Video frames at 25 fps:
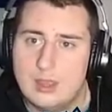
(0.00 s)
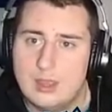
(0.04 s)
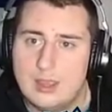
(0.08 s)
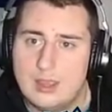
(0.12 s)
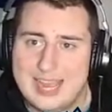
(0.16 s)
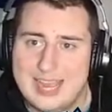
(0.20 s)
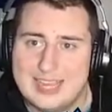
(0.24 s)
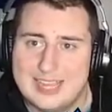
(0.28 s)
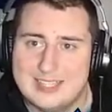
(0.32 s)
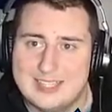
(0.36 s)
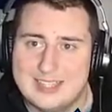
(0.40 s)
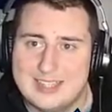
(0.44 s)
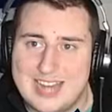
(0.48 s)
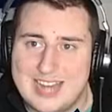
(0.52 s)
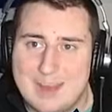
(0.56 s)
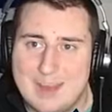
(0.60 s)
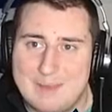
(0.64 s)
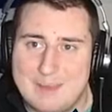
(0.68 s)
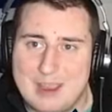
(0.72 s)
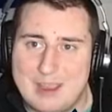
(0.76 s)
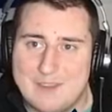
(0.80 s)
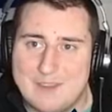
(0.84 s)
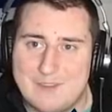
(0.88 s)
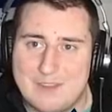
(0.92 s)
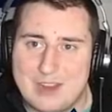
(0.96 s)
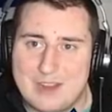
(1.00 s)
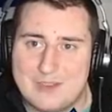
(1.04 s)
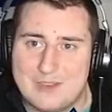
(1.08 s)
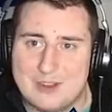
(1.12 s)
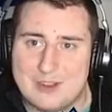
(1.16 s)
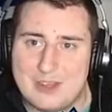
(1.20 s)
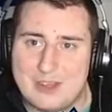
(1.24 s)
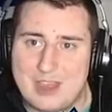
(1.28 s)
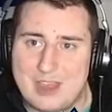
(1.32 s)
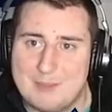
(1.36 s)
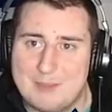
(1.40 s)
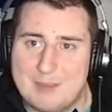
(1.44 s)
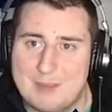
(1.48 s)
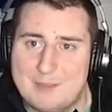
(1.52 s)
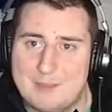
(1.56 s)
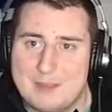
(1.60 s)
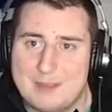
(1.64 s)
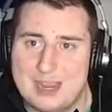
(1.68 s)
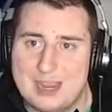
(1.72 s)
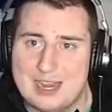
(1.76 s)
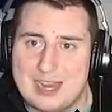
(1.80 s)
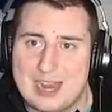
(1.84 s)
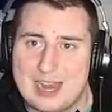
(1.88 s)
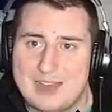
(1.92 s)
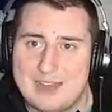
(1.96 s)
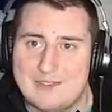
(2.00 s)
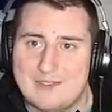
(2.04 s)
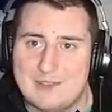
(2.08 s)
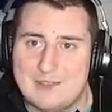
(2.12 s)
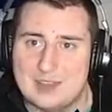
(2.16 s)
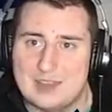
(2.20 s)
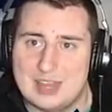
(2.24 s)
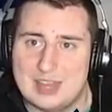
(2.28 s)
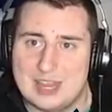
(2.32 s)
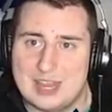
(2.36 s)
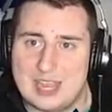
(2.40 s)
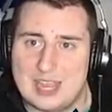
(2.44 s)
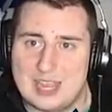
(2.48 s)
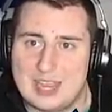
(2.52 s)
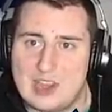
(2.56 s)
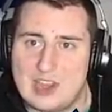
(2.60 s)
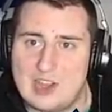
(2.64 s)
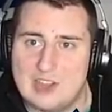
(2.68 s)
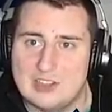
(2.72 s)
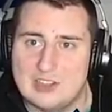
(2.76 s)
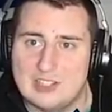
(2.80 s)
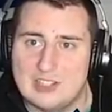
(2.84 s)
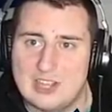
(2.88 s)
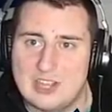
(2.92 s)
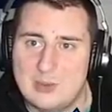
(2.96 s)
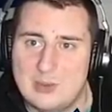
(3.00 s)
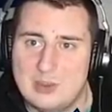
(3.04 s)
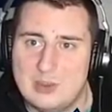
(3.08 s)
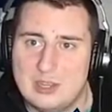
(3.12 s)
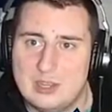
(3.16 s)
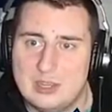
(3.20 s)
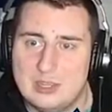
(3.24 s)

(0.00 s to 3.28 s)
It's not be it for everything, but be enough of a thing. Also,